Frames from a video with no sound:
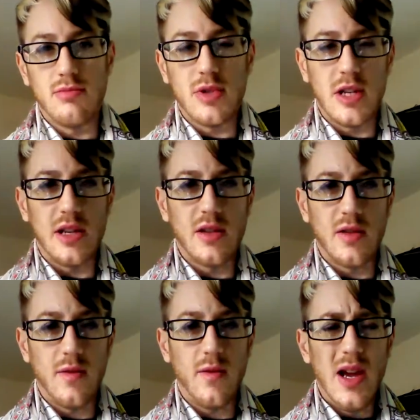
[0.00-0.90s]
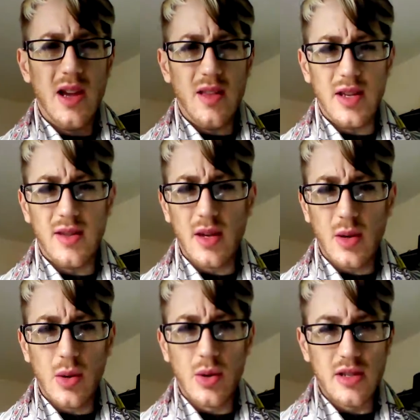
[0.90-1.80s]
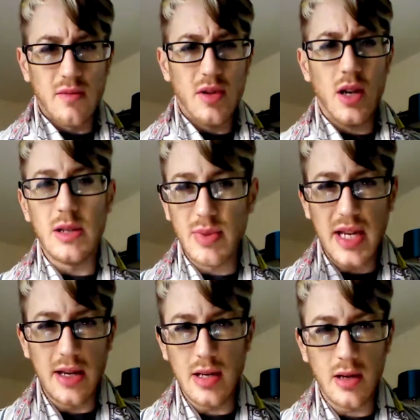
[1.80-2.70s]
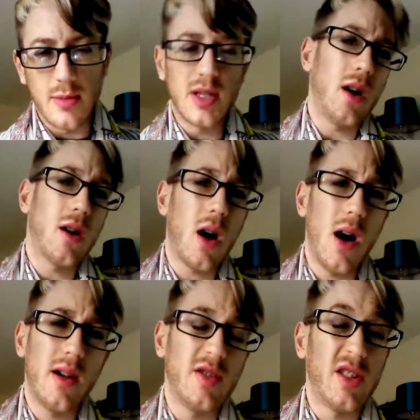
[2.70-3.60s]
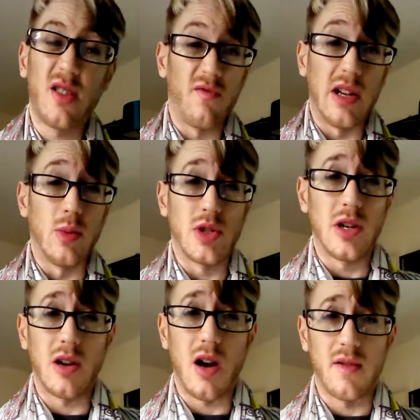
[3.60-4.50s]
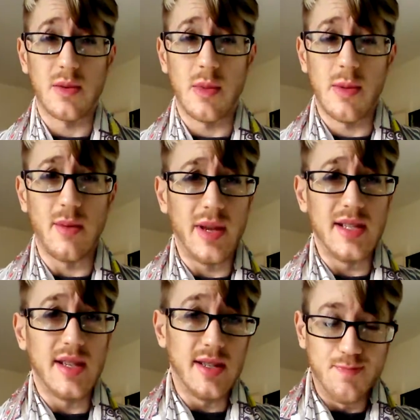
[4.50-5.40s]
sort of the corners of starting to patina a little bit darker, and I just really want to look after my bits and pieces.